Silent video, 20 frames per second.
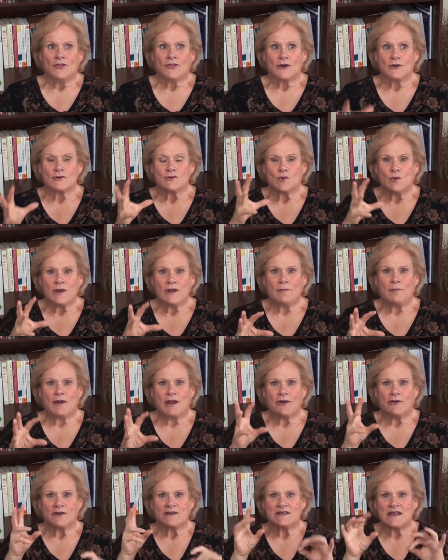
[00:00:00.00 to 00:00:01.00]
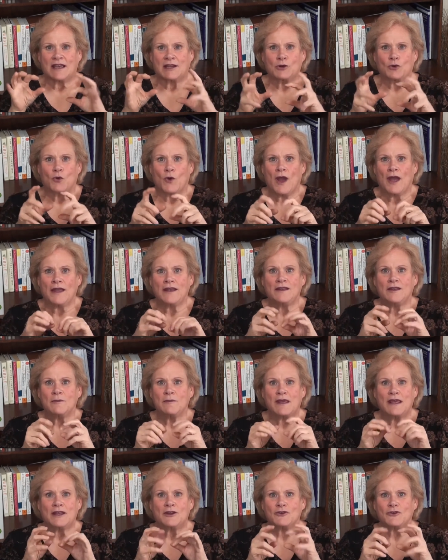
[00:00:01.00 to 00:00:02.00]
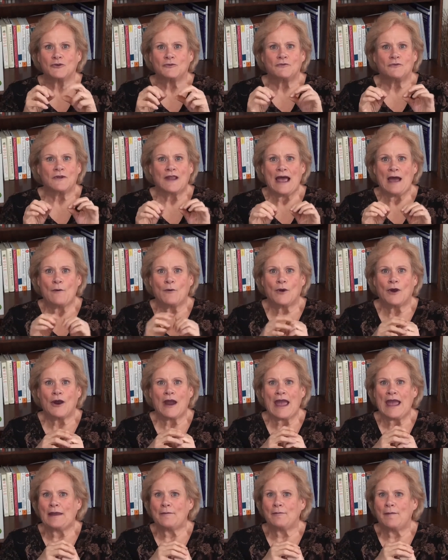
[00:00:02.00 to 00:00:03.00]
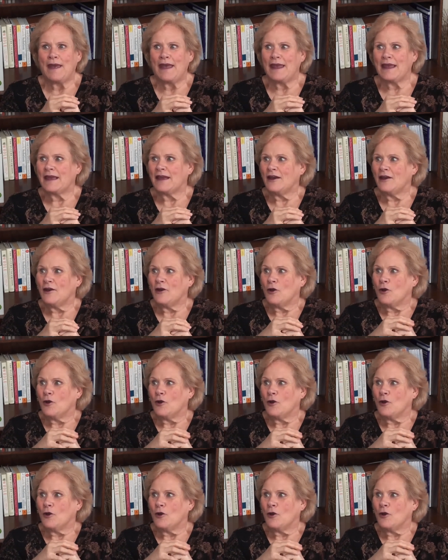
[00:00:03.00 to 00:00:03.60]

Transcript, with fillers: those wheat berries and grind them into flour and make